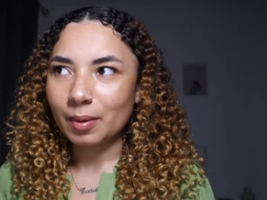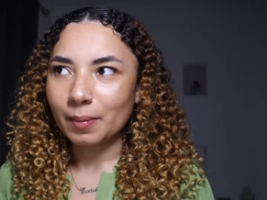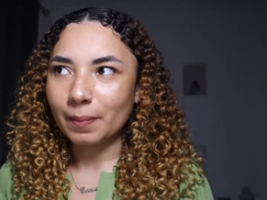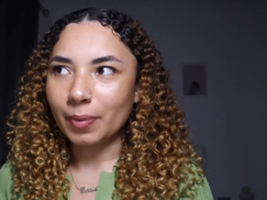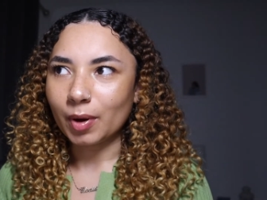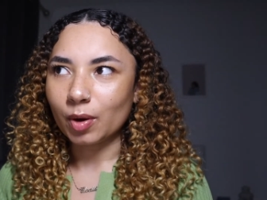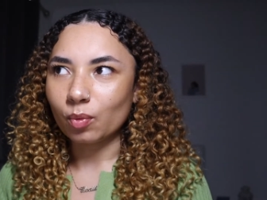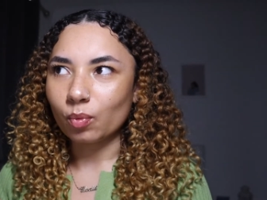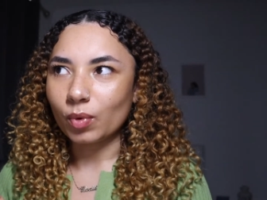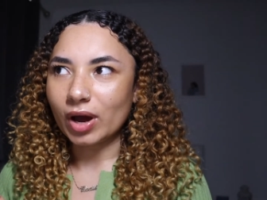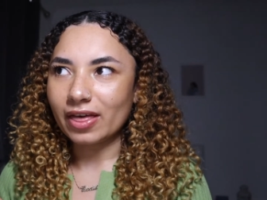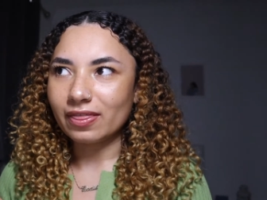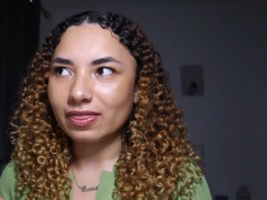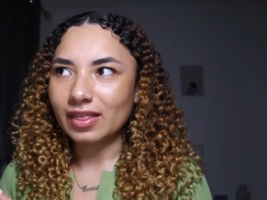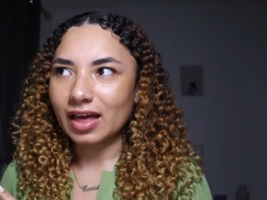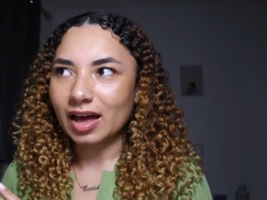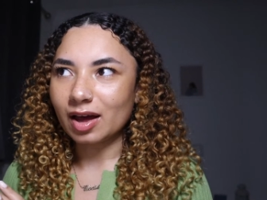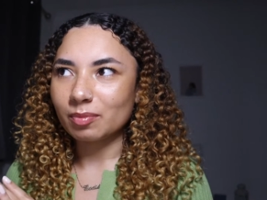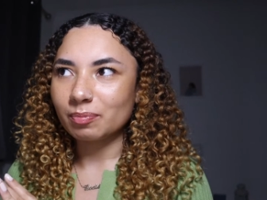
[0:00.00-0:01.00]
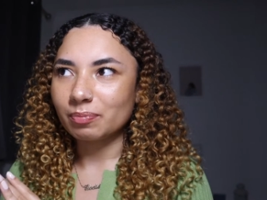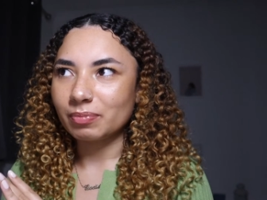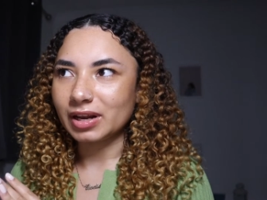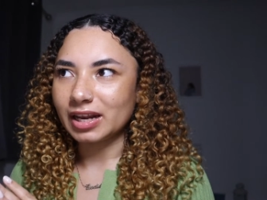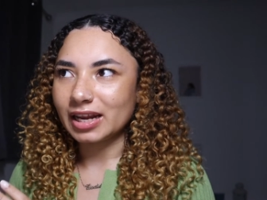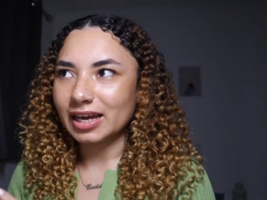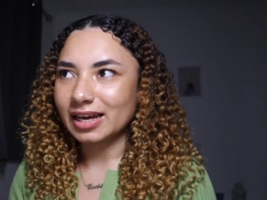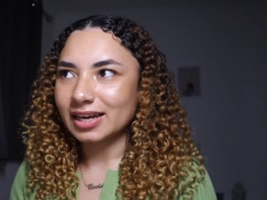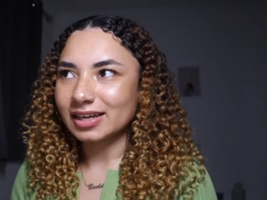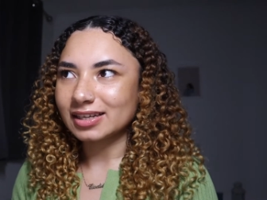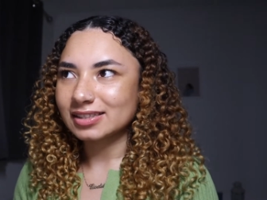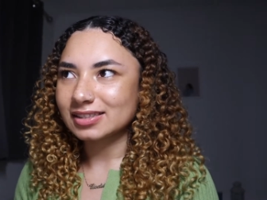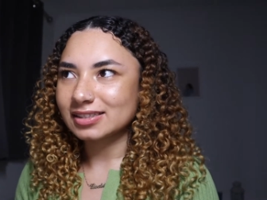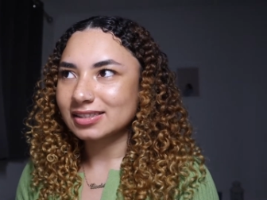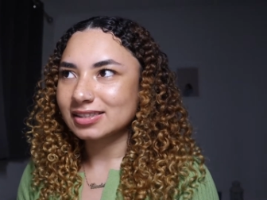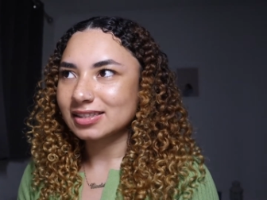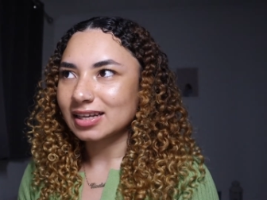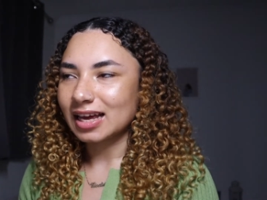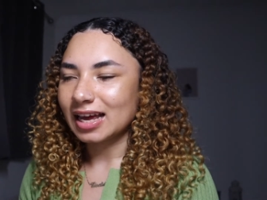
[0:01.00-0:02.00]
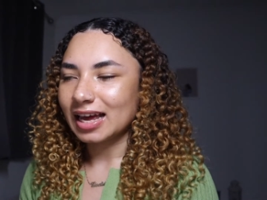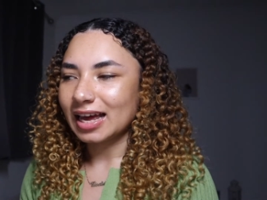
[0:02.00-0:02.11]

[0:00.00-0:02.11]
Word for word: but when that bliss